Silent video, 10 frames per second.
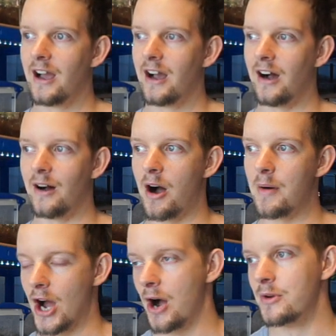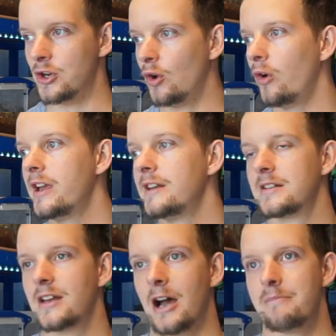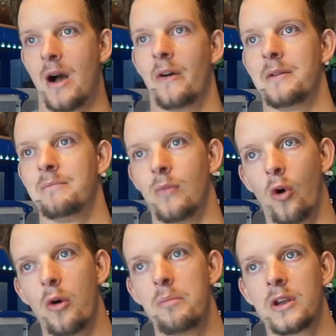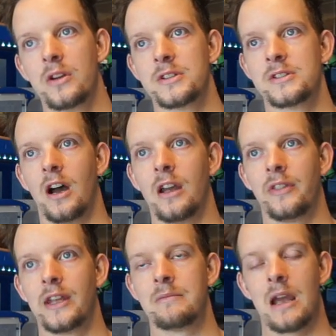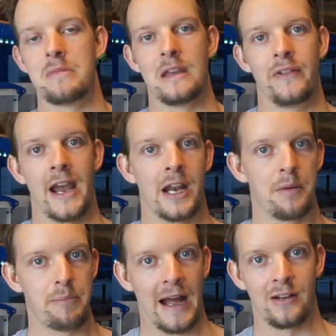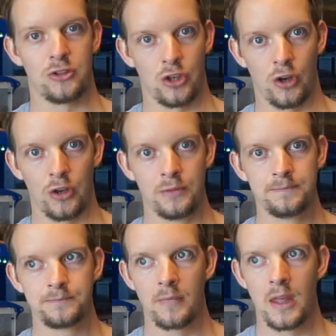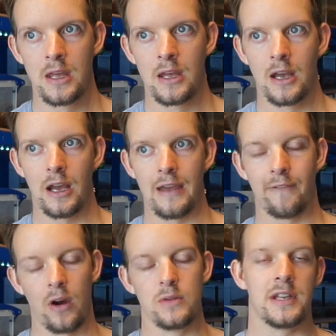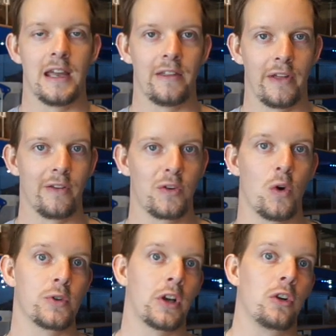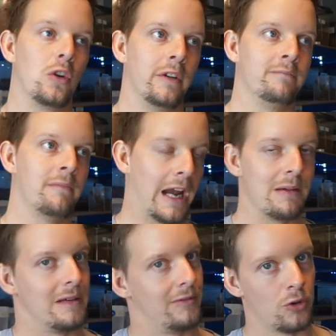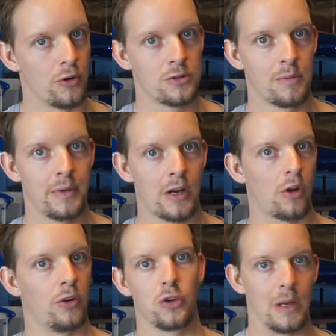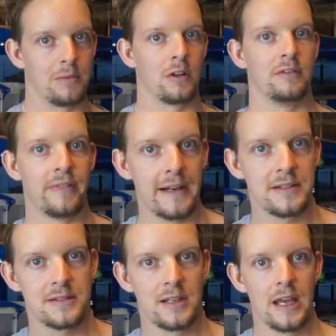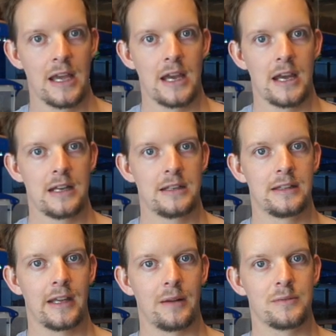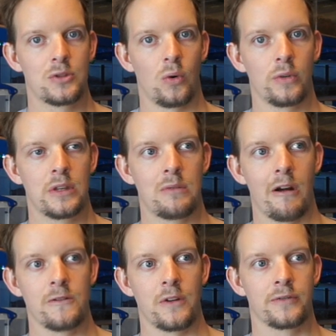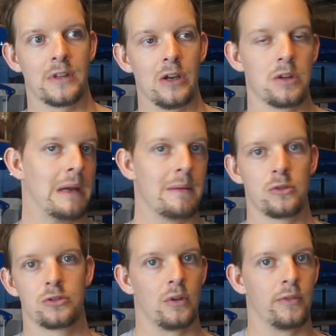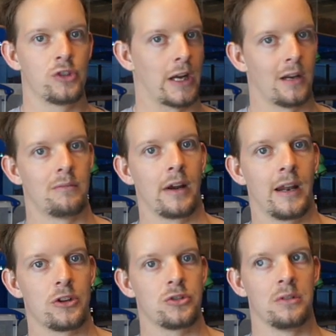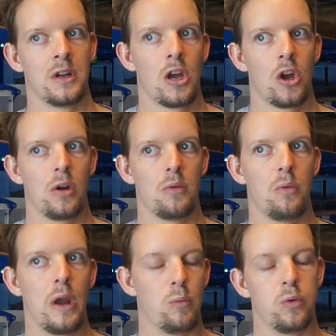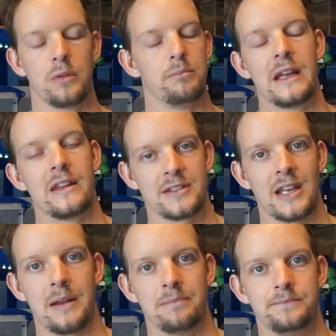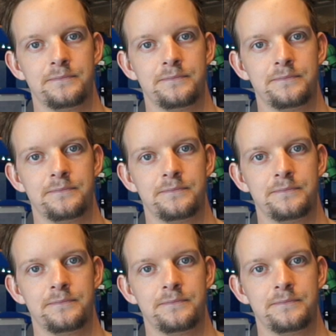I'm annoyed about it more because I think maybe if he had a bad turn, if I was here, then of course I could have maybe have done something. I could have took him to the vets to get him sorted, whereas obviously other people just sort of checking on my collection, it wouldn't be the same.